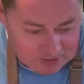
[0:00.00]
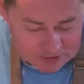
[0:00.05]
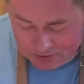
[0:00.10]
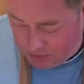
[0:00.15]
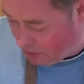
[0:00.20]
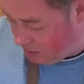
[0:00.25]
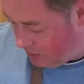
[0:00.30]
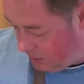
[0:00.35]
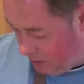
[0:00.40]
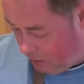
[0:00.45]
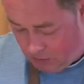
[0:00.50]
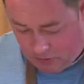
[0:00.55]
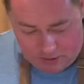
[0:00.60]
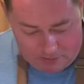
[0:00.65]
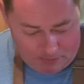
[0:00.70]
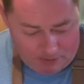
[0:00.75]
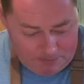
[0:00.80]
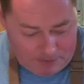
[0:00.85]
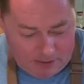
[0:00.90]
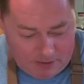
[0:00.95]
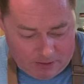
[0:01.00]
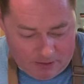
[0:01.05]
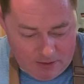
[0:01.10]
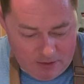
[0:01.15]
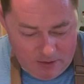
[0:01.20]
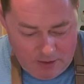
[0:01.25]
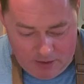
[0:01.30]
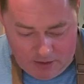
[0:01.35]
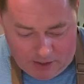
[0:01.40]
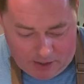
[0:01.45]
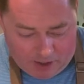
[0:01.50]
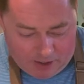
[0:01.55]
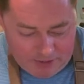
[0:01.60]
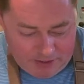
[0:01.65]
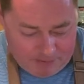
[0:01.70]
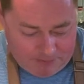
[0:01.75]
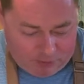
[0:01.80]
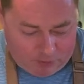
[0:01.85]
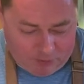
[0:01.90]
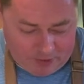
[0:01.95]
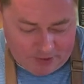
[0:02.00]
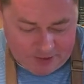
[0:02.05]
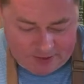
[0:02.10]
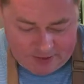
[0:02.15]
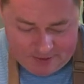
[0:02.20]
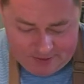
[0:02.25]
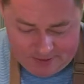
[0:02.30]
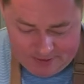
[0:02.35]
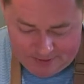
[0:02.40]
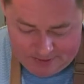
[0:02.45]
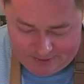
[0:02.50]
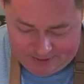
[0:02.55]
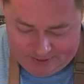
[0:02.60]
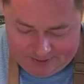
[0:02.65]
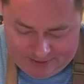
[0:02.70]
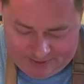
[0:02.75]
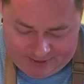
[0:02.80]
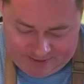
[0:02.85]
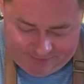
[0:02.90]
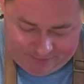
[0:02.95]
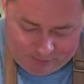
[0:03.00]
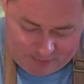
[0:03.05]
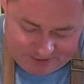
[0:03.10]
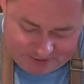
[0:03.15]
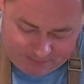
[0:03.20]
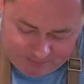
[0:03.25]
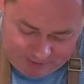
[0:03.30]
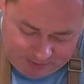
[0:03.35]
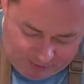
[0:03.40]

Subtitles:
just hold them up here on the board. If it wasn't